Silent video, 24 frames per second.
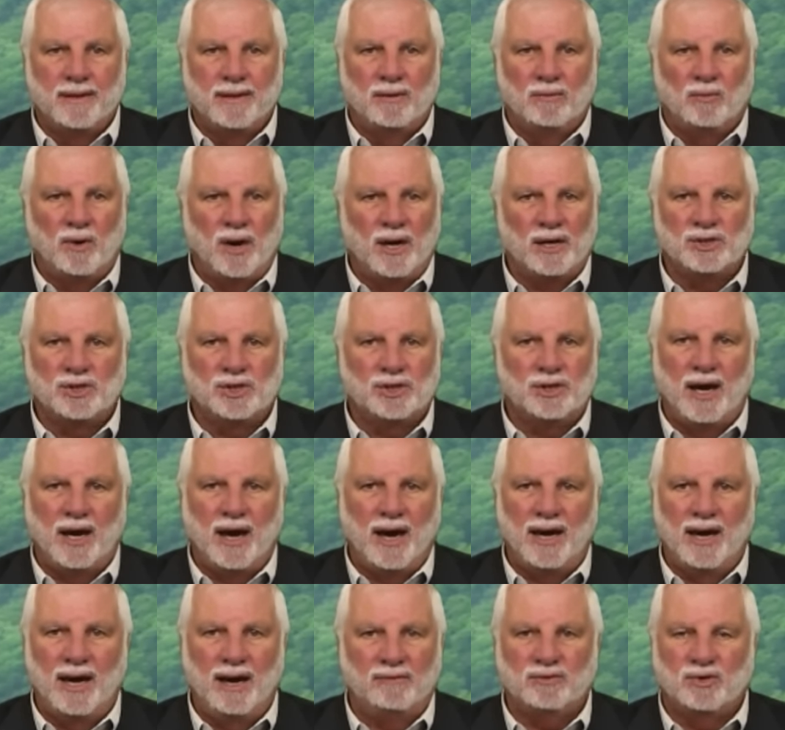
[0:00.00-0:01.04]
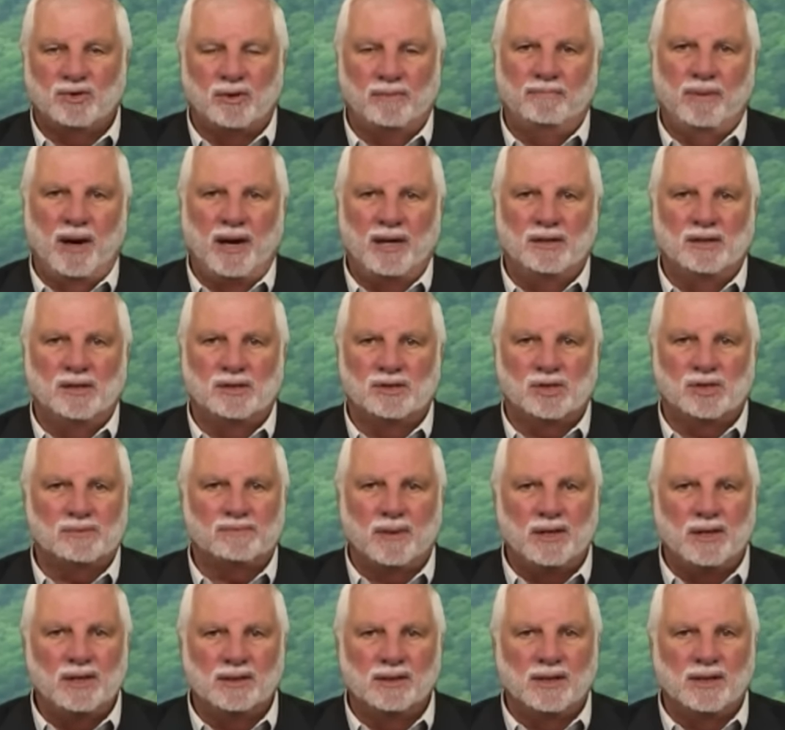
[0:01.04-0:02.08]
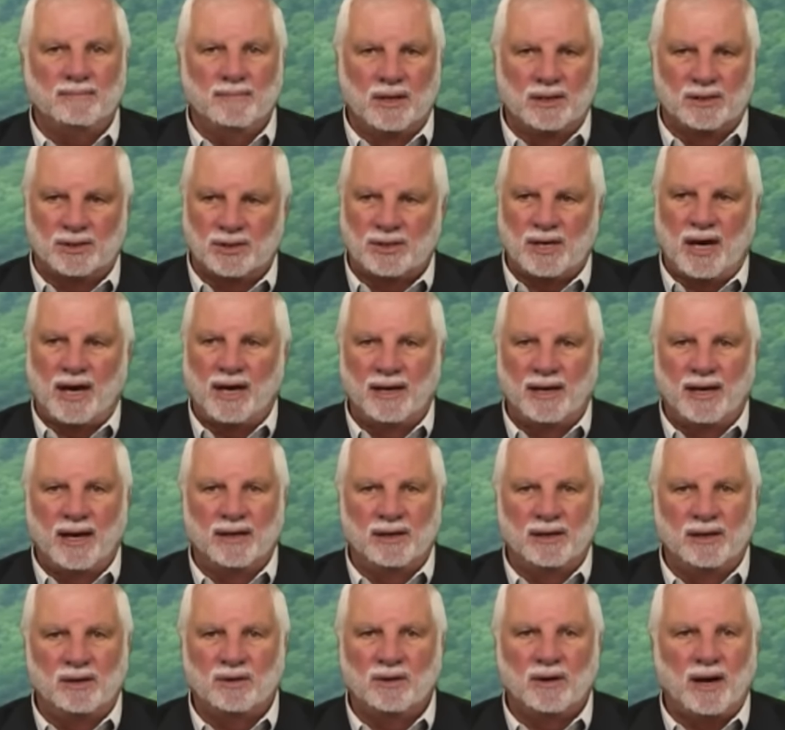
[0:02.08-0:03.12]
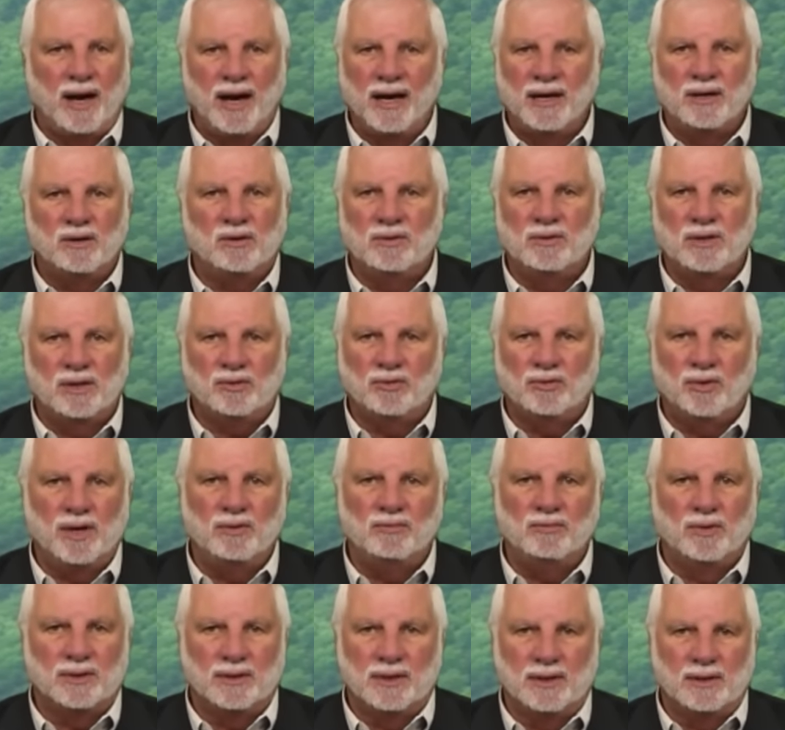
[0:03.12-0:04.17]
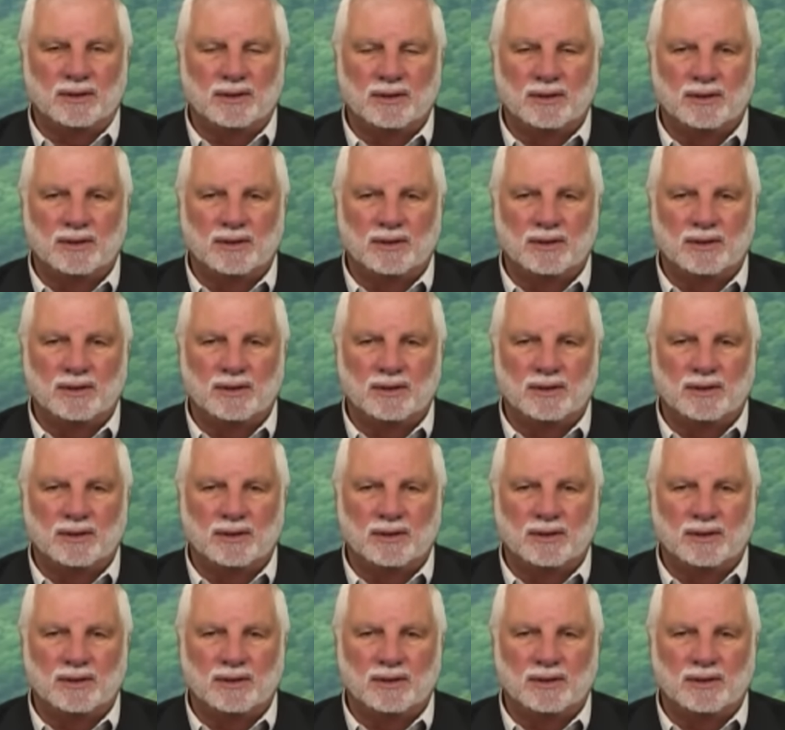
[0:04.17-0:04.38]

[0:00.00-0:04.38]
Why should I have to obey this speed limit sign out here? I don't agree with it.